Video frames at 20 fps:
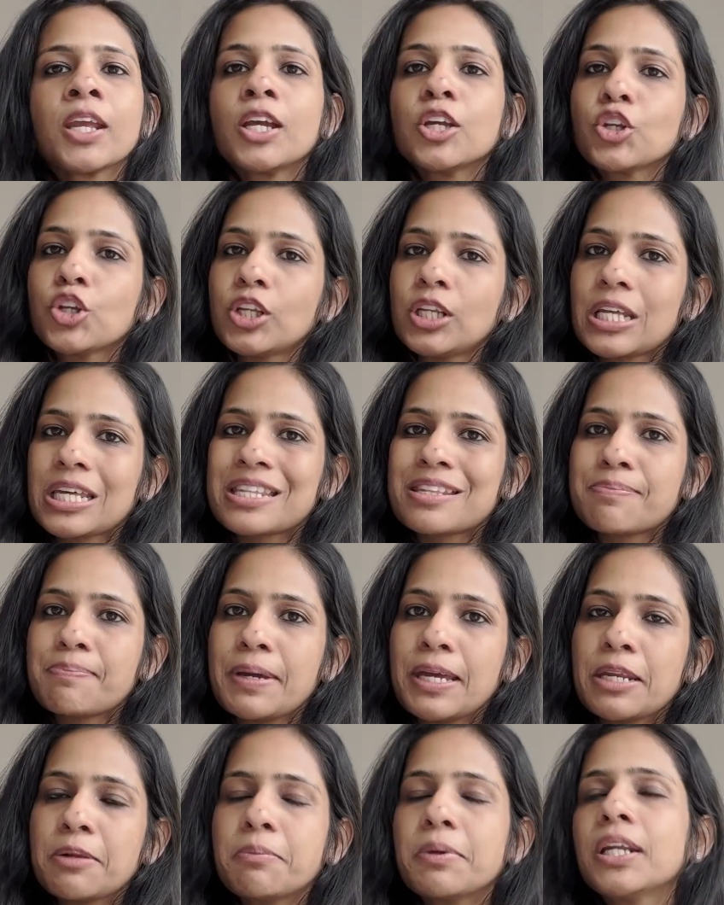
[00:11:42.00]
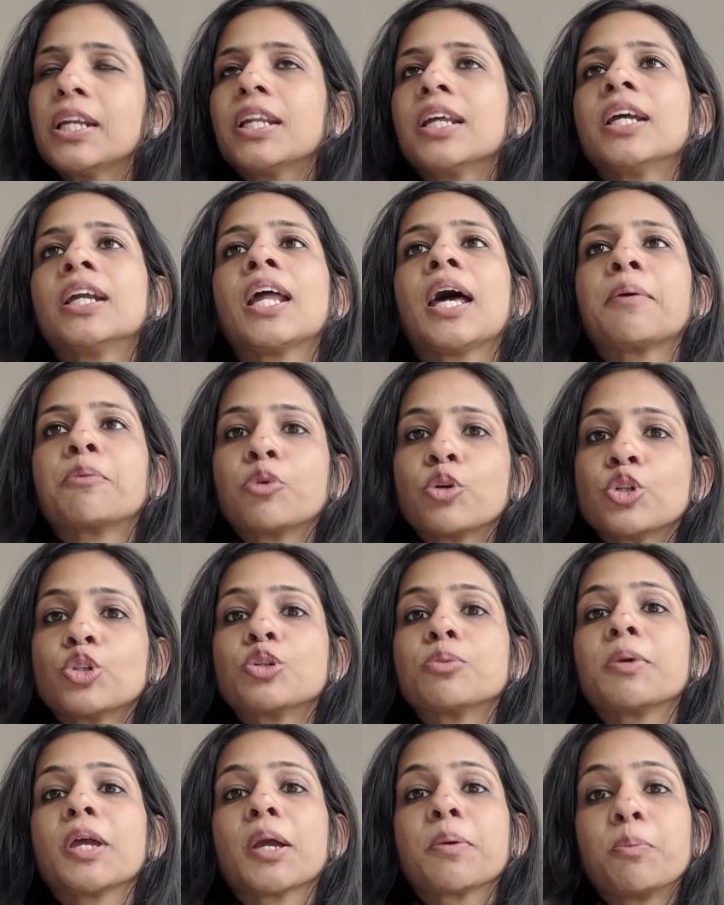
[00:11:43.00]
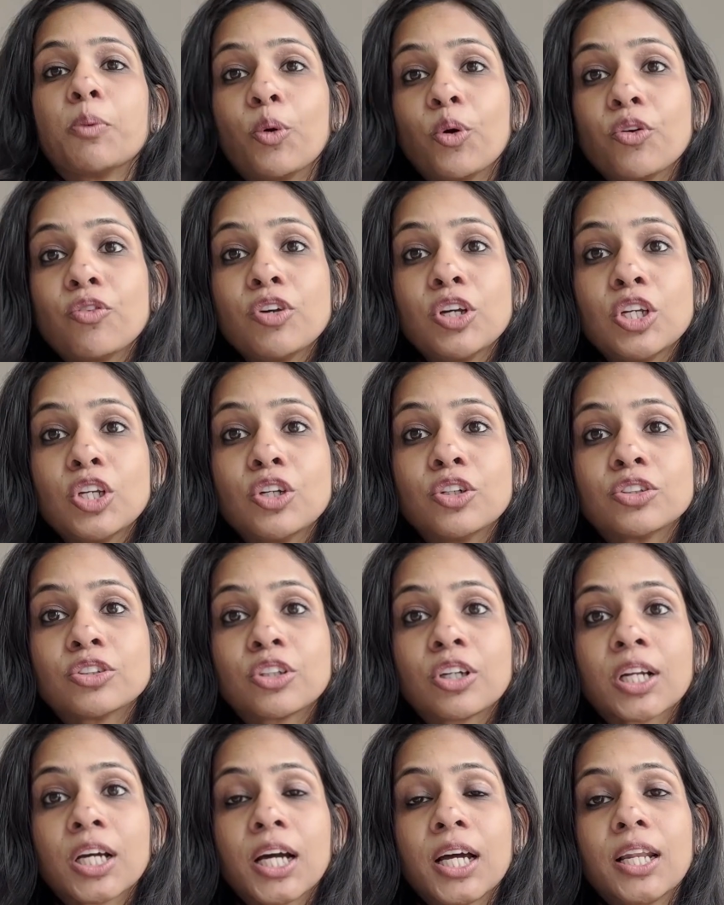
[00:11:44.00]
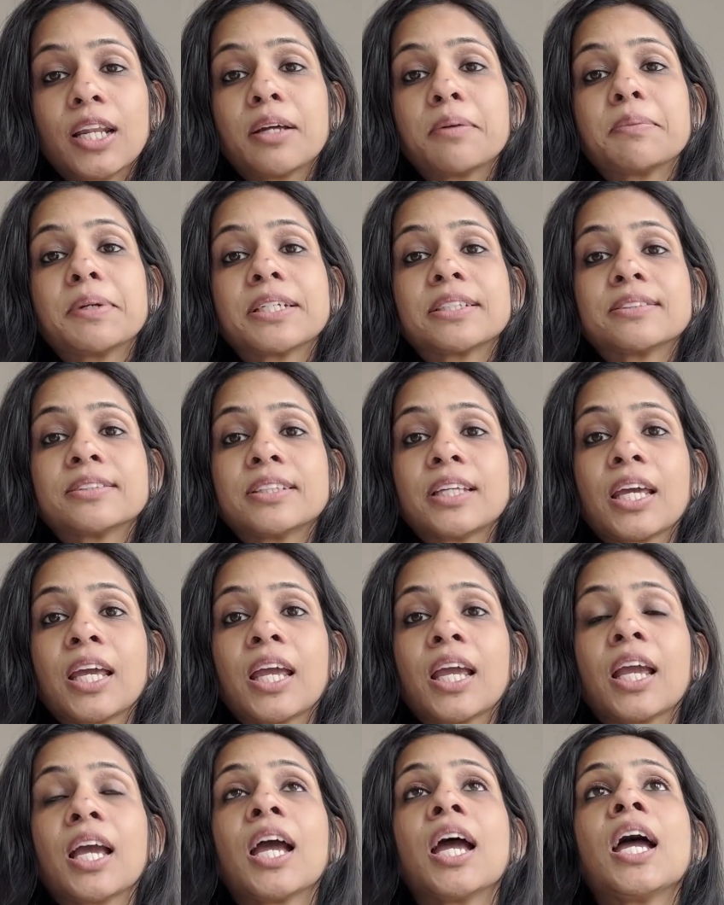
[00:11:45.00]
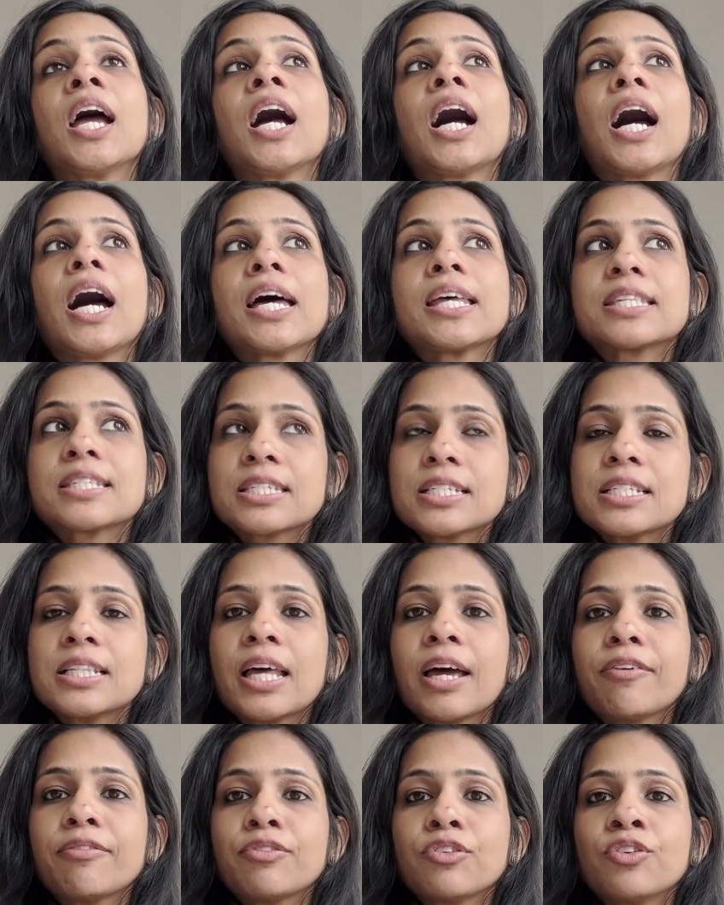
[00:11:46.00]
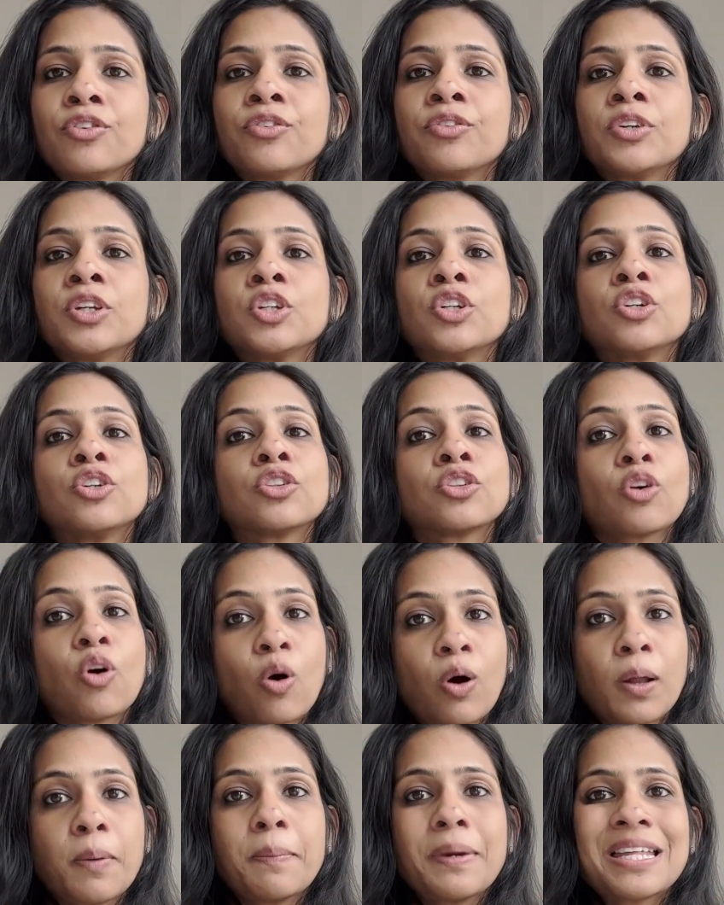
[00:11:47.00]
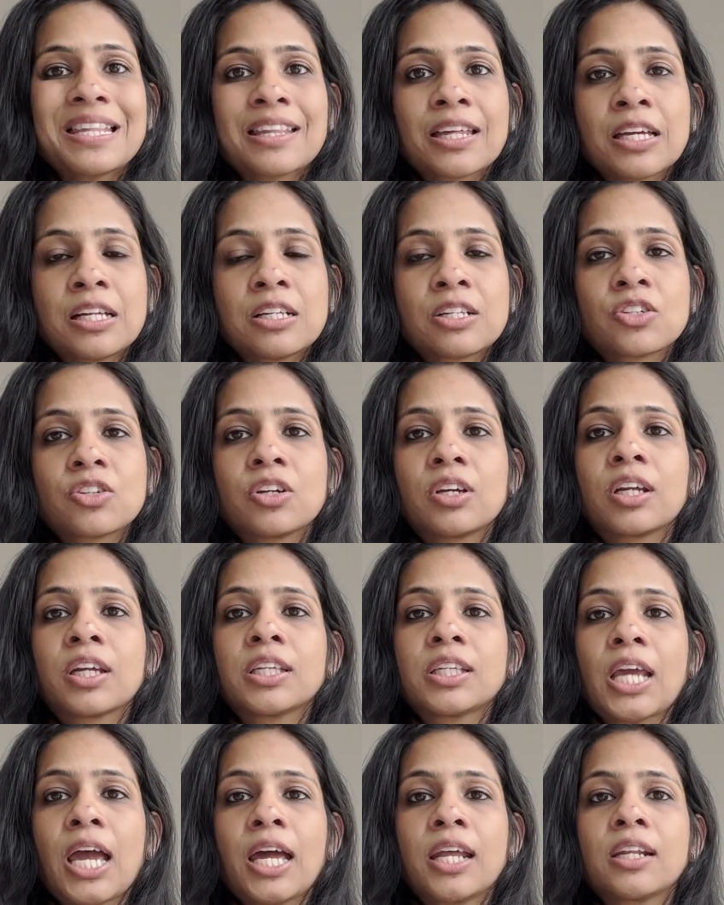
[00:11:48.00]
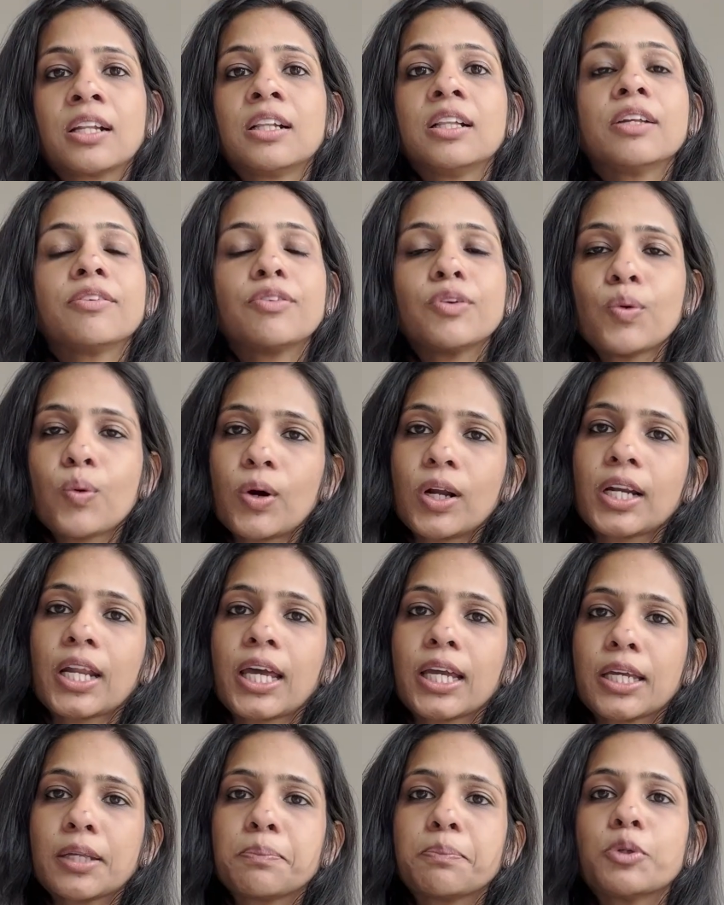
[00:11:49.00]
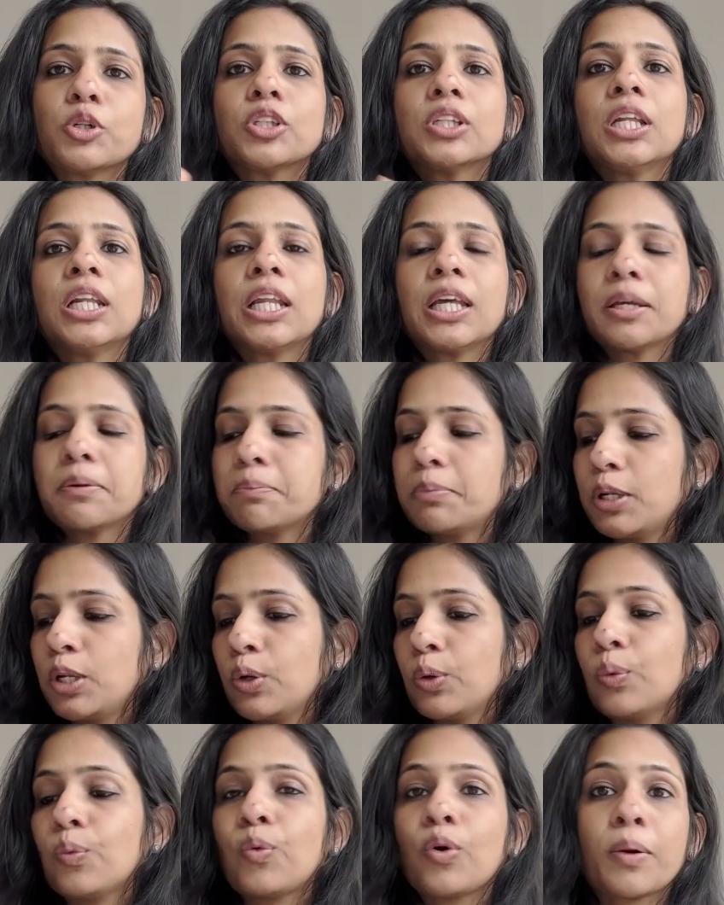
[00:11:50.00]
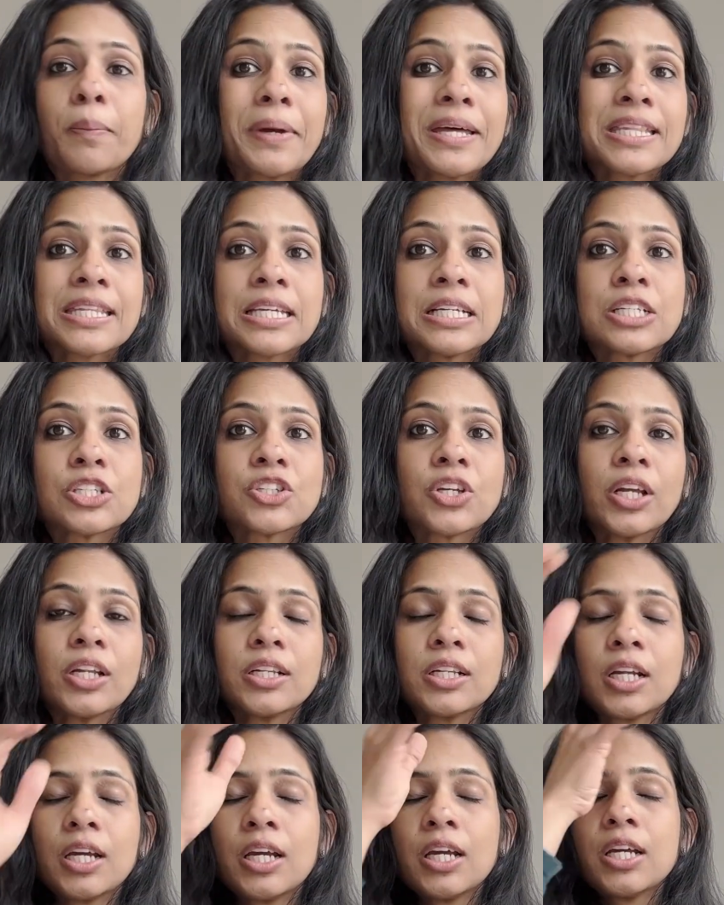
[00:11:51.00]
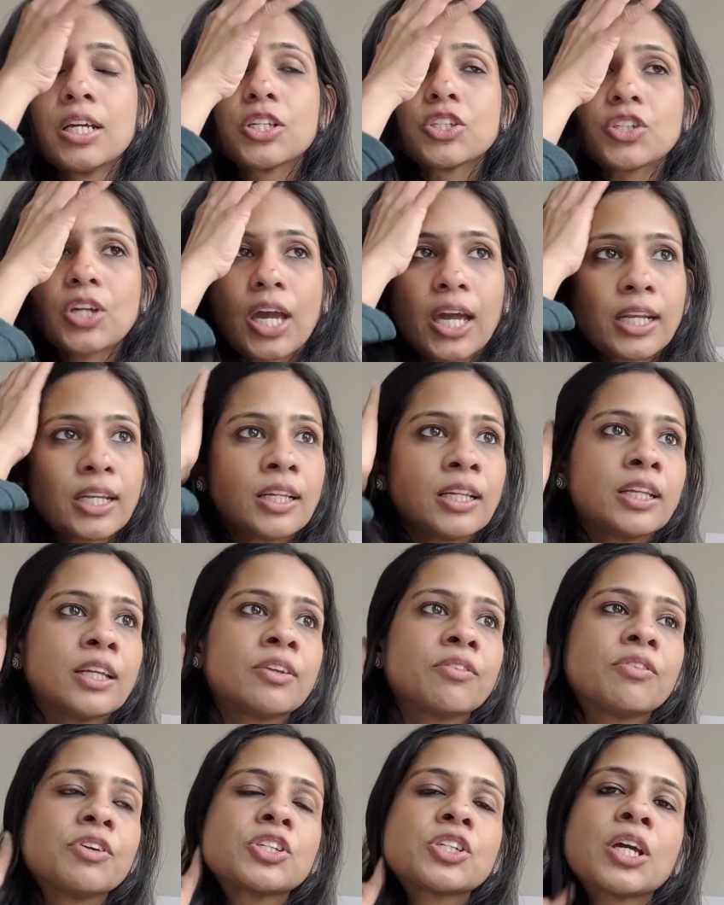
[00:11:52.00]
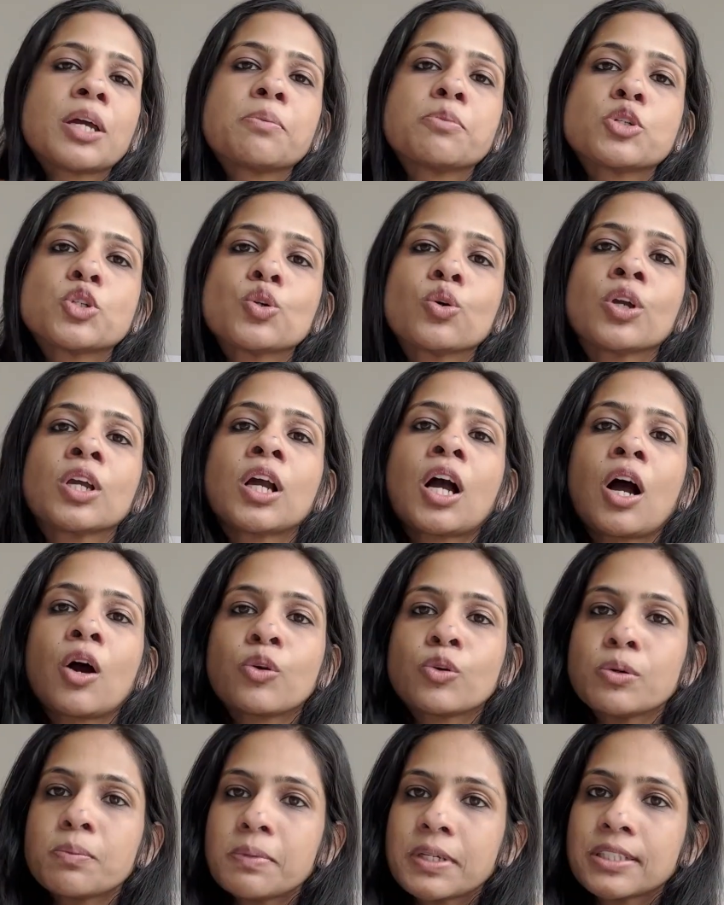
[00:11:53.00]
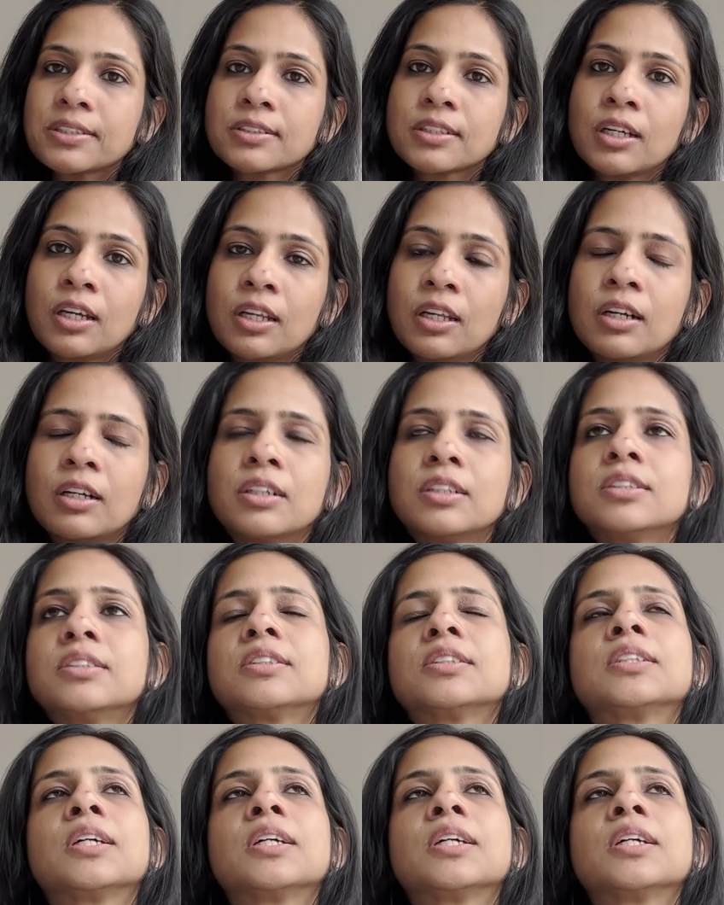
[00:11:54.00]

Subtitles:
You can experiment it. I'm going to make more videos on color mixing. I still have few videos on my Skillshare channel. If you want, I can put the link below for my Skillshare channel in which I'm showing how to mix colors.